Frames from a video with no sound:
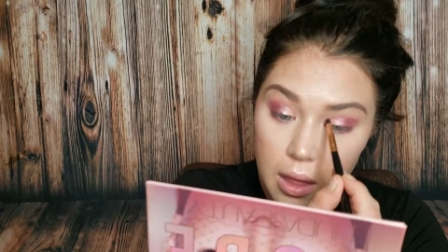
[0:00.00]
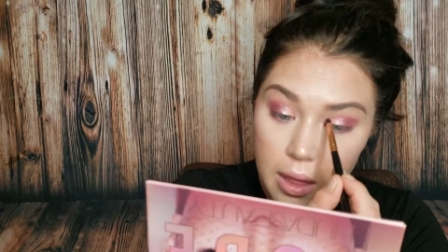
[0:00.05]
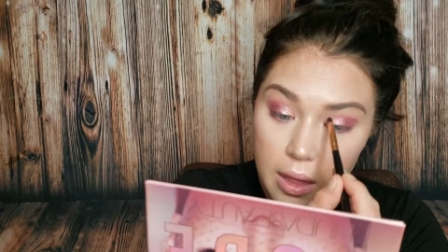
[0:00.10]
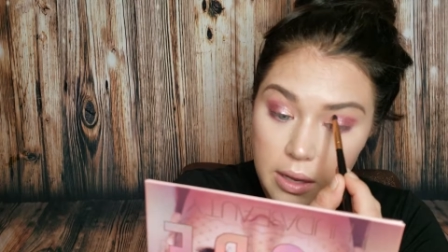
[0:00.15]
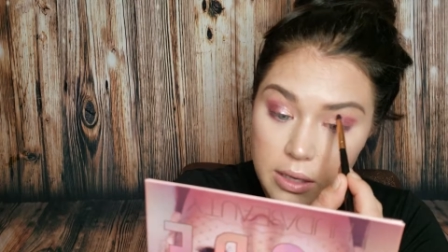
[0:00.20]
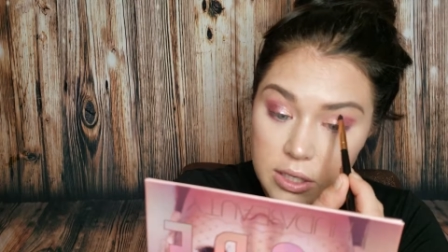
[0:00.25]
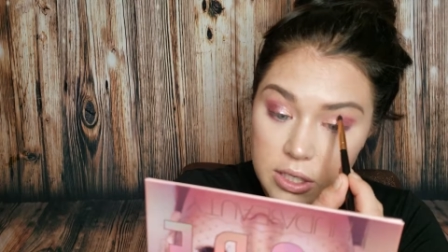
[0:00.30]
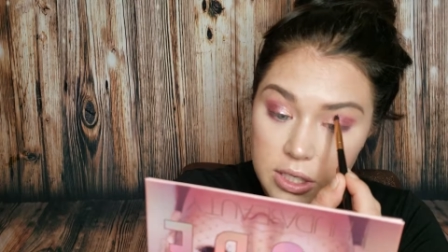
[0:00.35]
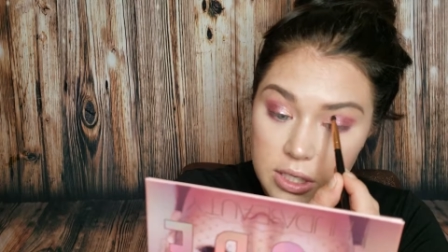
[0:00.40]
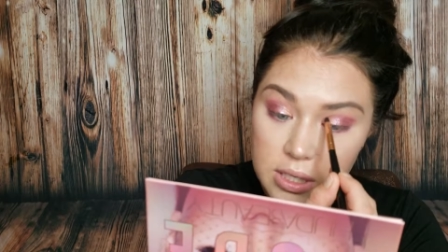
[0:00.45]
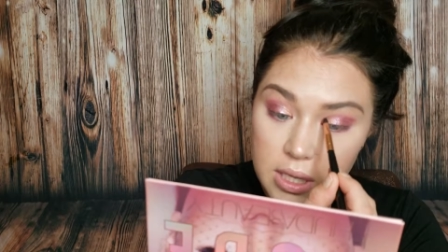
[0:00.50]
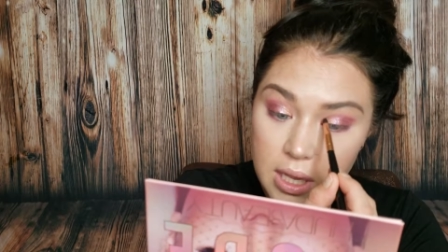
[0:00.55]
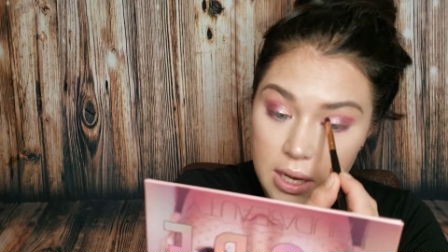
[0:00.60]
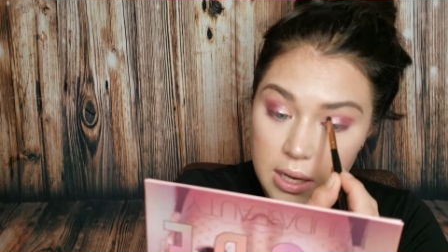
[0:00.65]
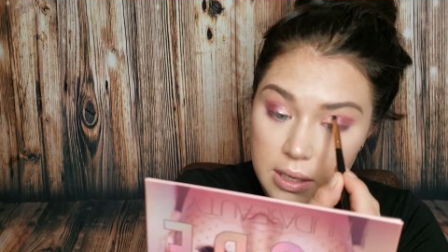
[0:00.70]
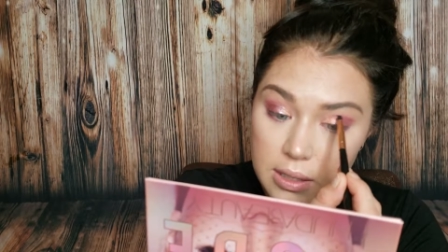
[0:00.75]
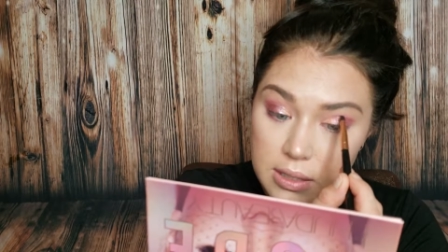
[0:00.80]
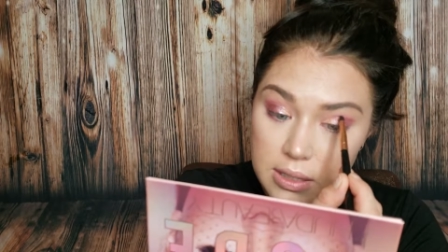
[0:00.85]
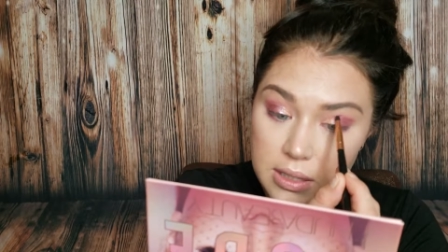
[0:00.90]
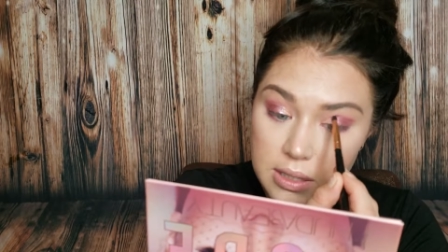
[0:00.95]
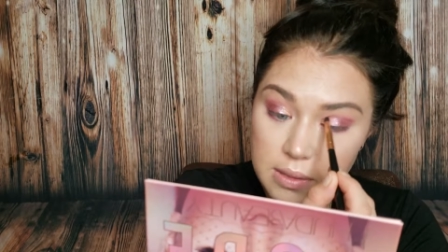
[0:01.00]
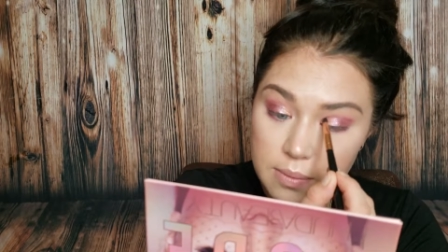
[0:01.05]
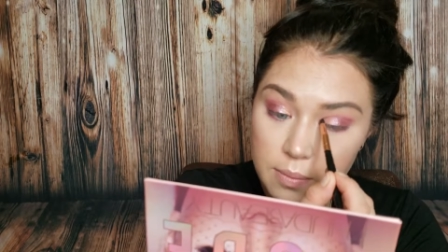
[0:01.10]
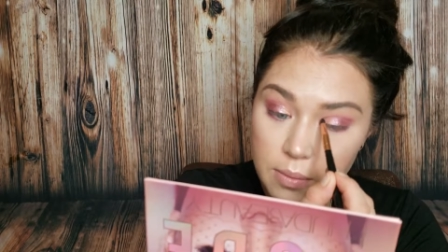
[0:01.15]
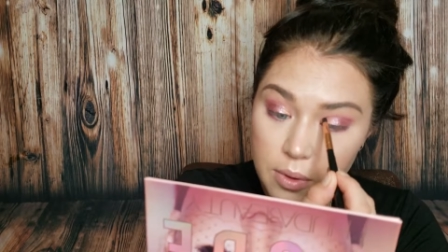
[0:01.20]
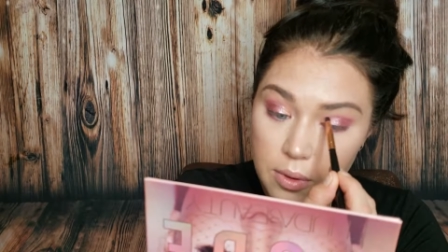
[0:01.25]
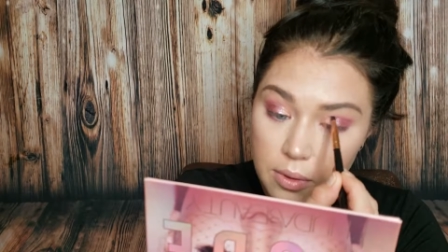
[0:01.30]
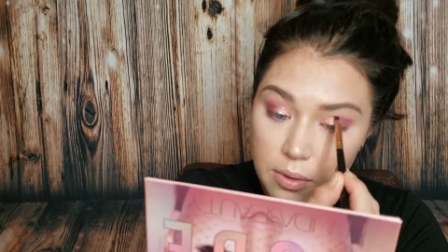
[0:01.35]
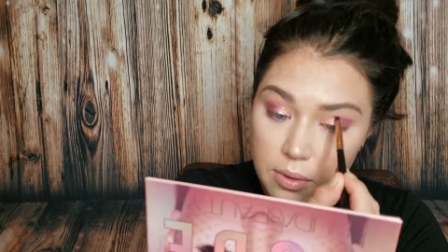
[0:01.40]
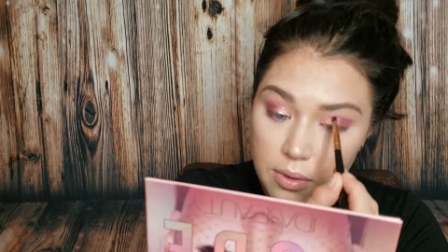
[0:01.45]
and just kind of
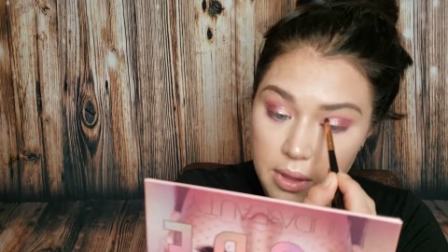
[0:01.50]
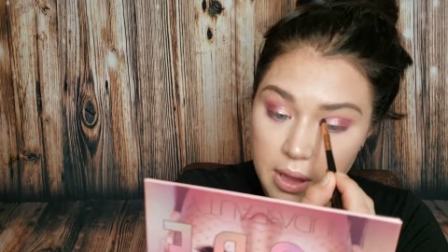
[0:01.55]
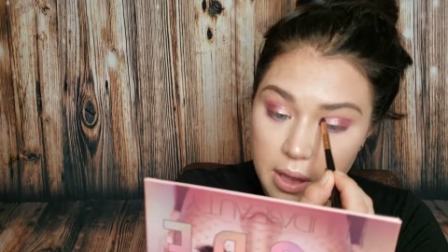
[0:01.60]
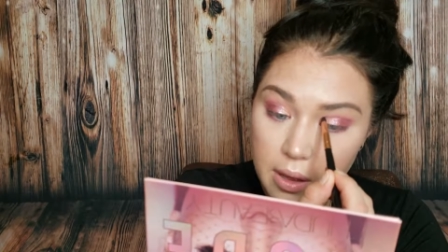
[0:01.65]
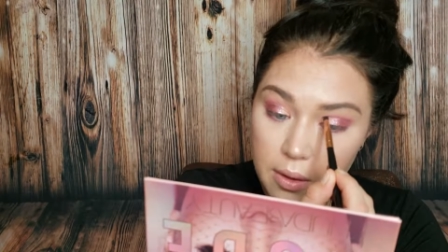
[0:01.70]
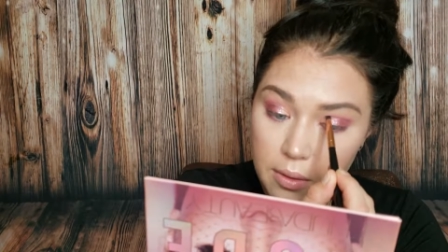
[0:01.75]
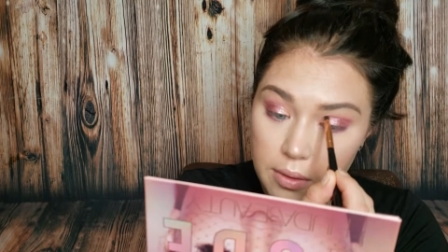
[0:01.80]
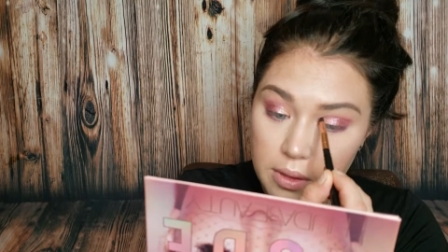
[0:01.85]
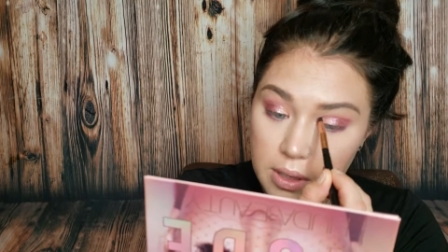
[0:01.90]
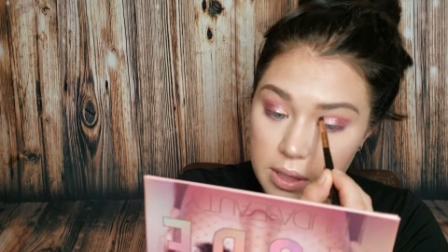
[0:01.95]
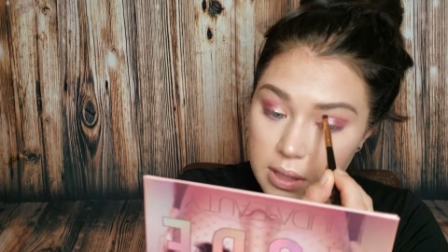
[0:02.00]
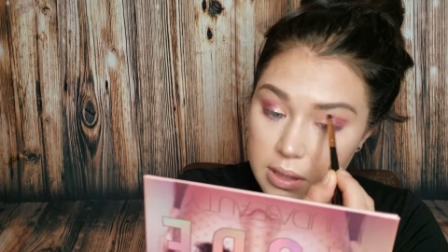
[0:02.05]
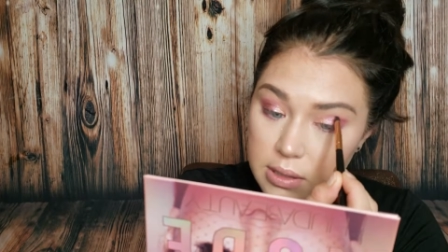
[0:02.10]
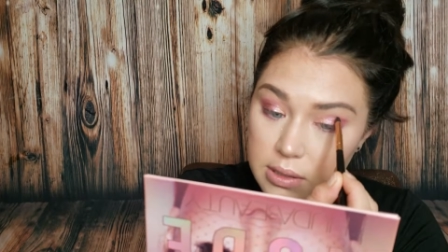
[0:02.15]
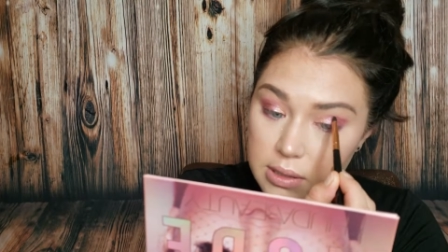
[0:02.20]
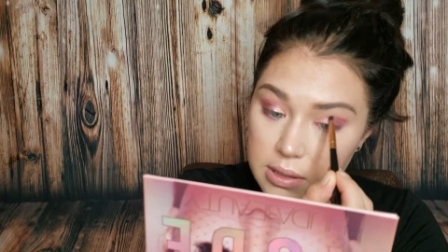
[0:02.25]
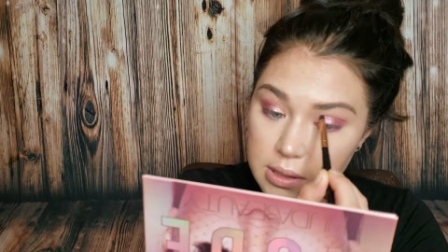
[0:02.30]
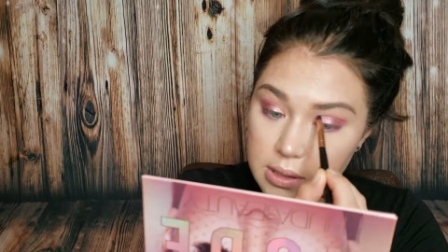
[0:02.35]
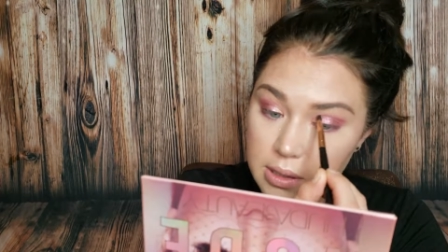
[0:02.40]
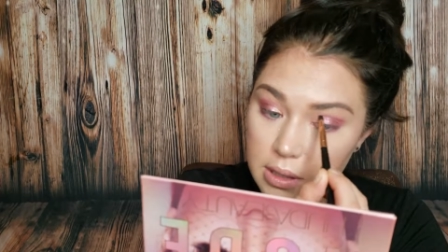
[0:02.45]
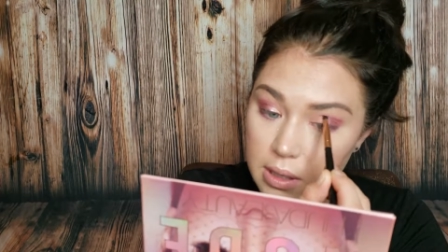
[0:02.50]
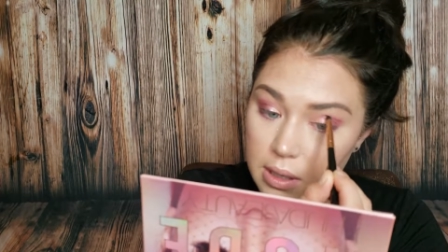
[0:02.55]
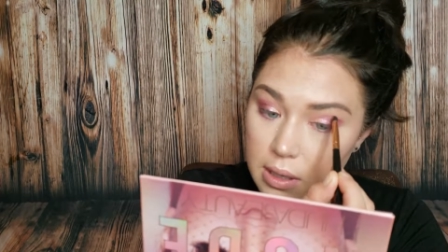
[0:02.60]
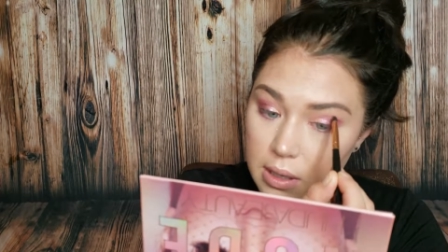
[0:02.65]
smooth out these